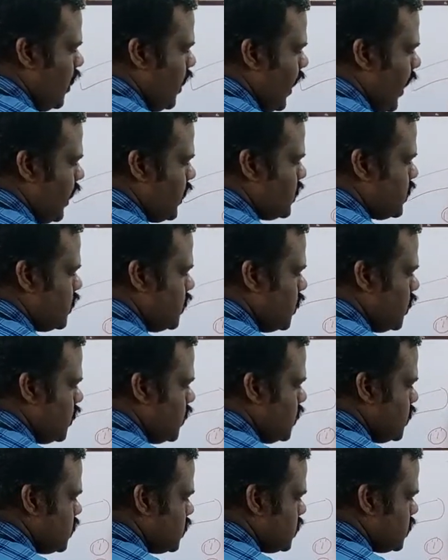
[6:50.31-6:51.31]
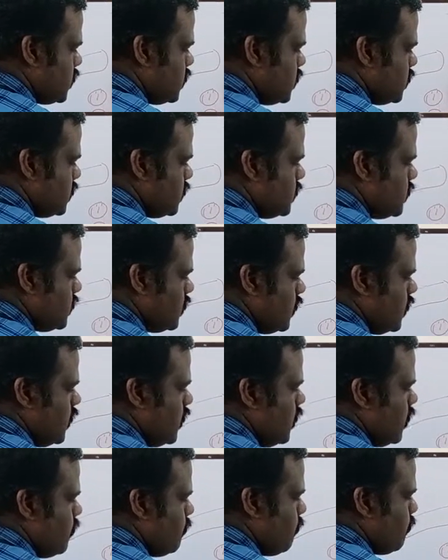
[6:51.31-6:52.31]
And third is
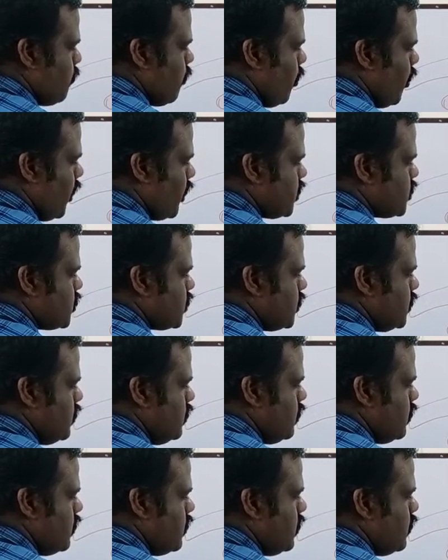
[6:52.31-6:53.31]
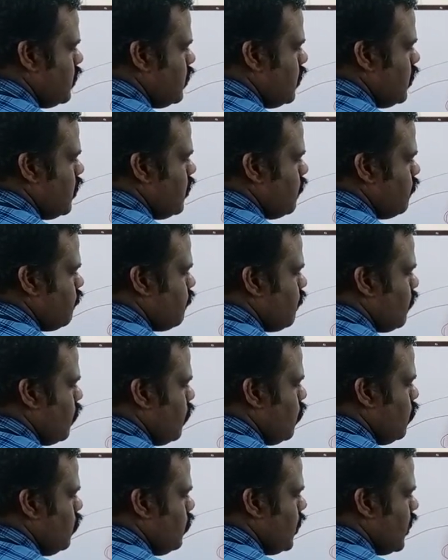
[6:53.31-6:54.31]
production
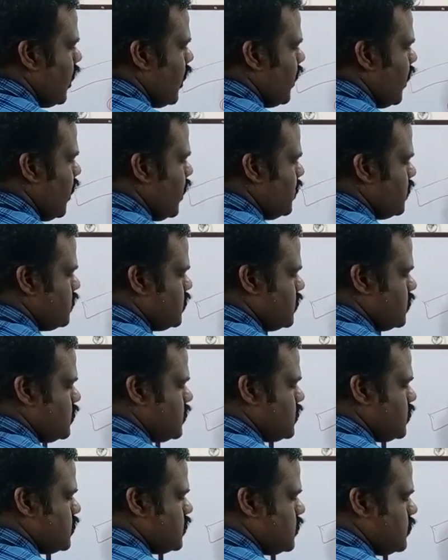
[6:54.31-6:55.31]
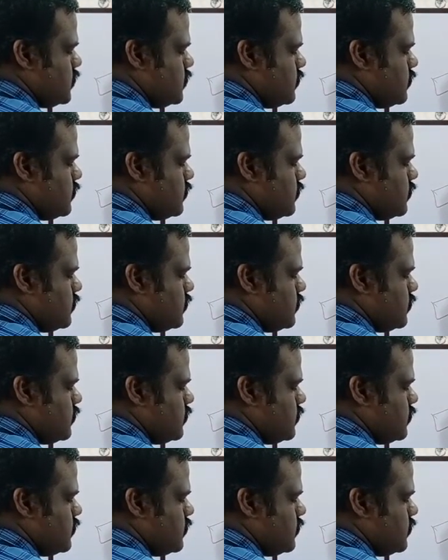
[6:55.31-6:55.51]
flow analysis.